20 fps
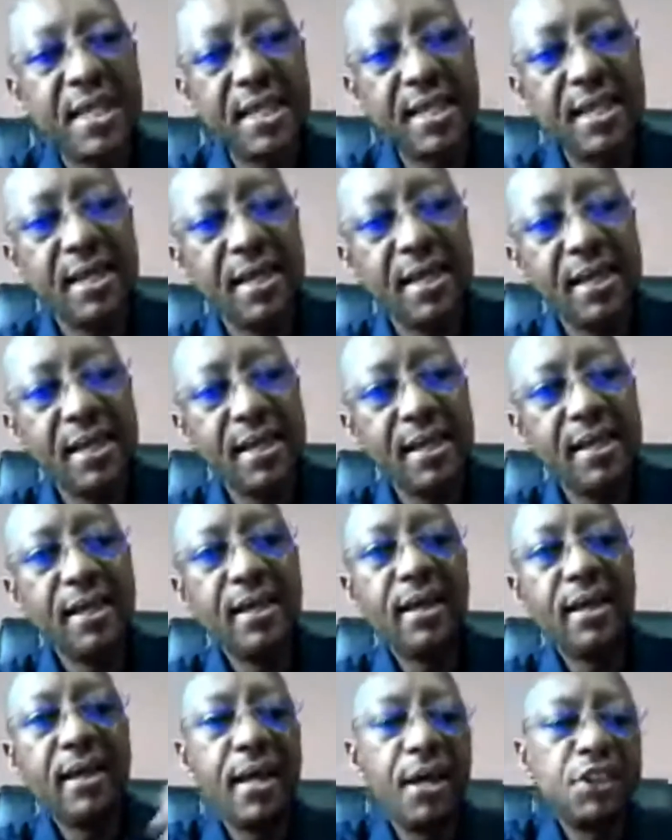the
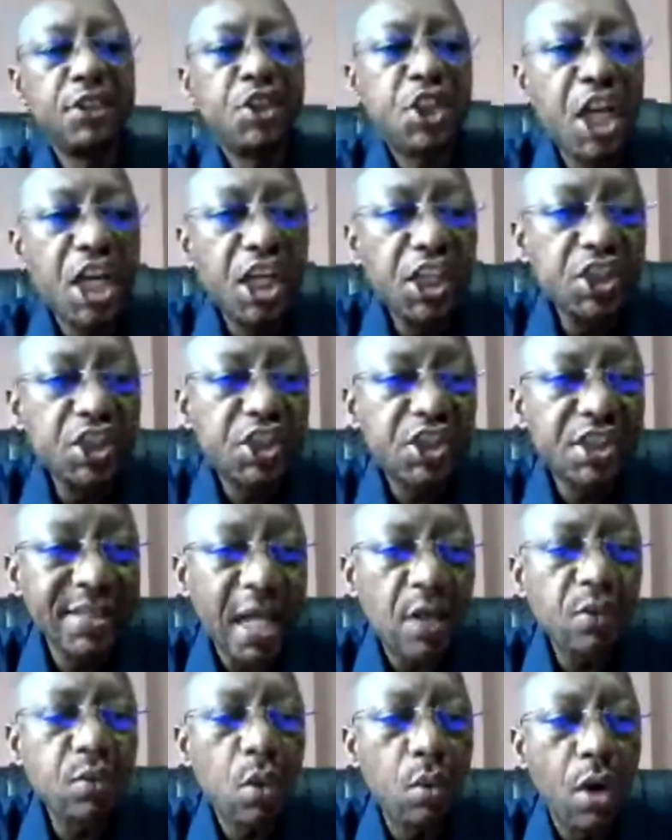change
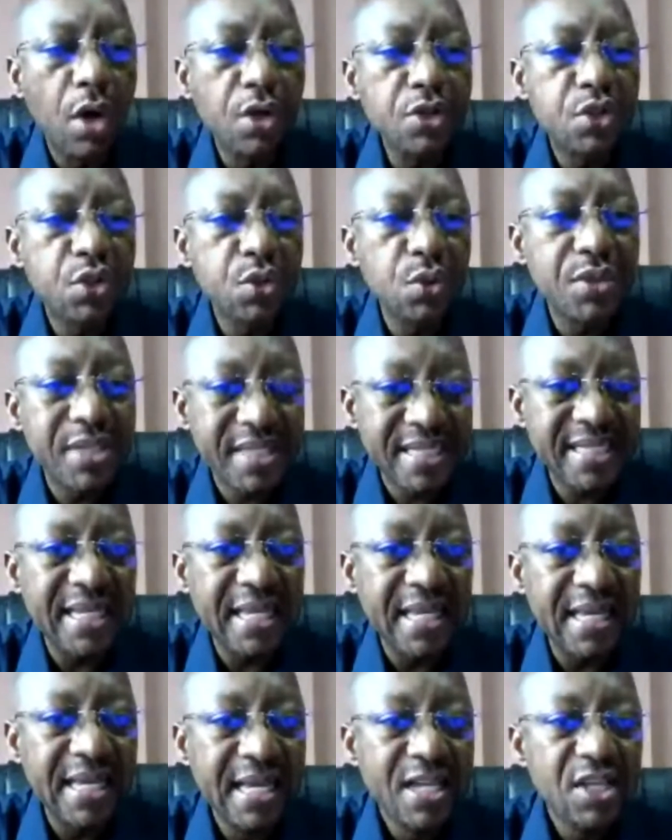that we want to
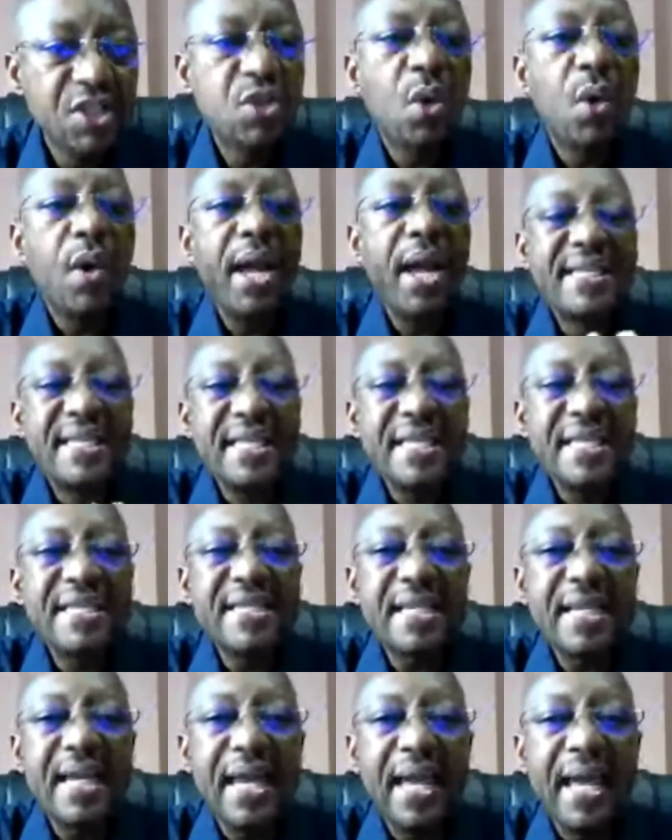see. So it
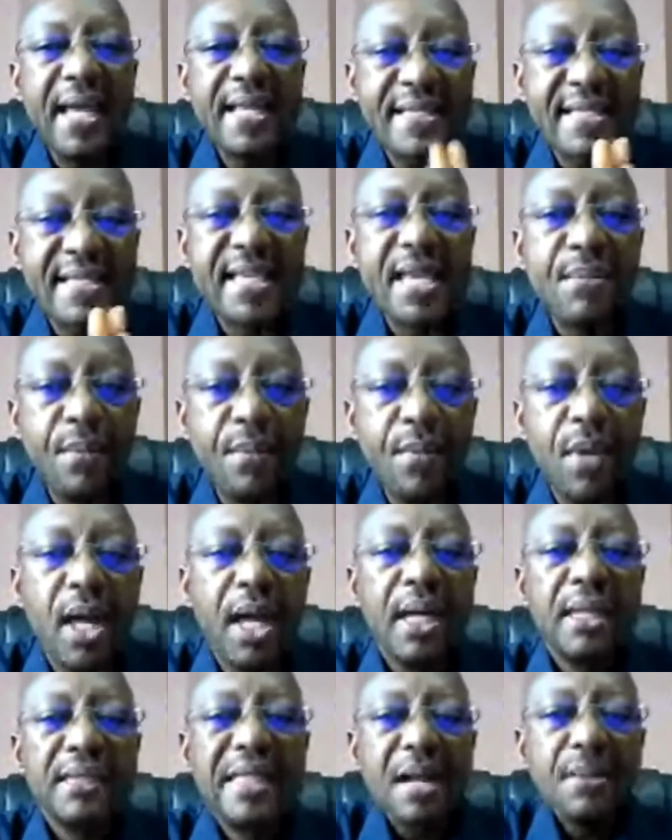is a team
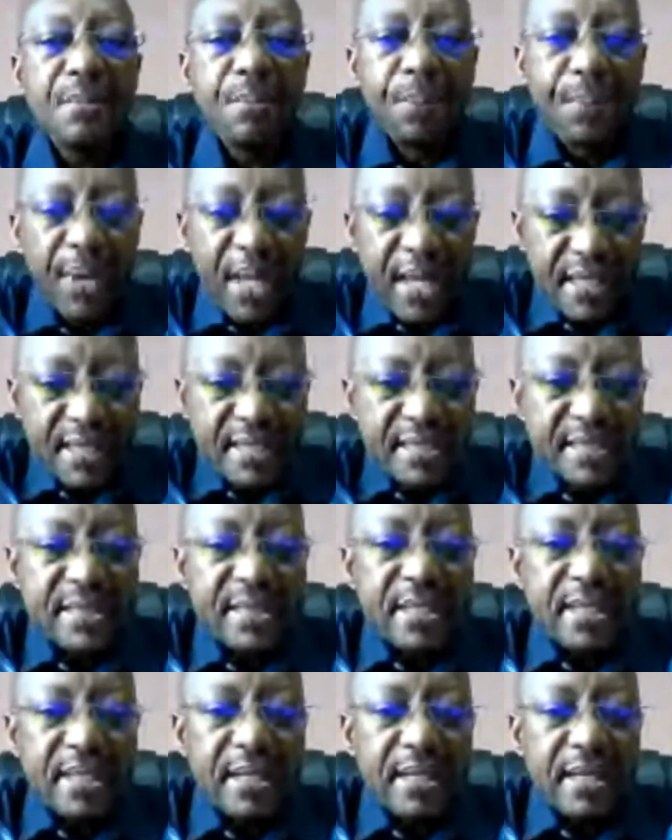that
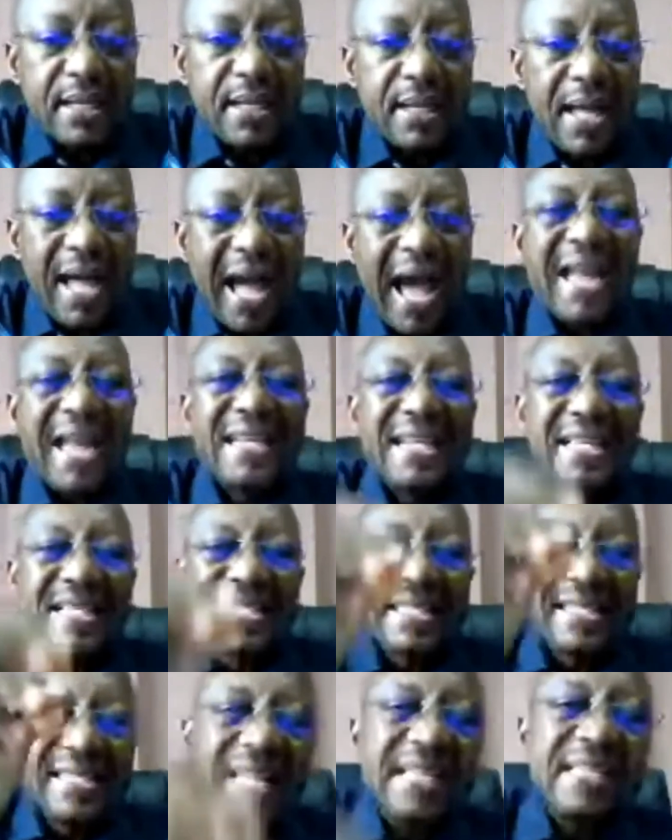brings at the
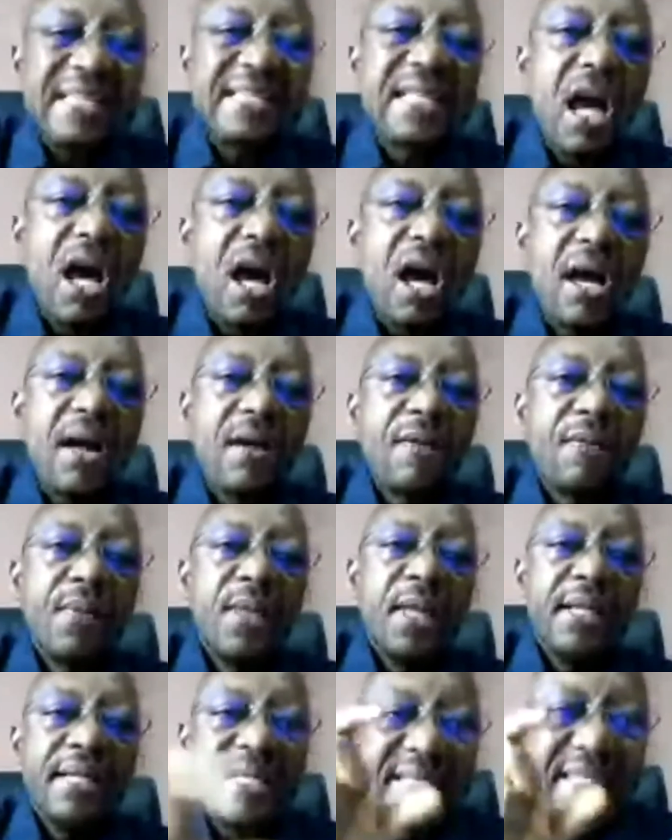center
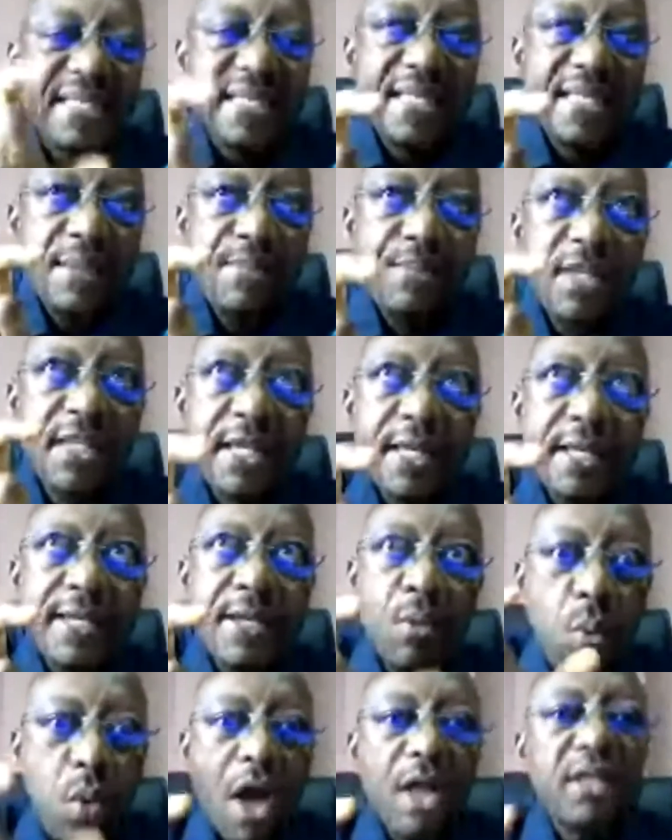
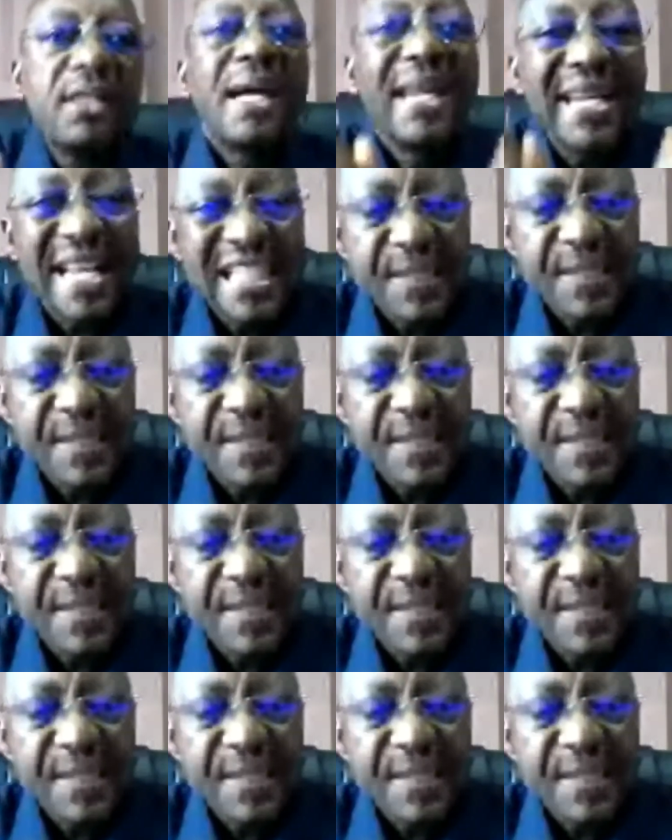the word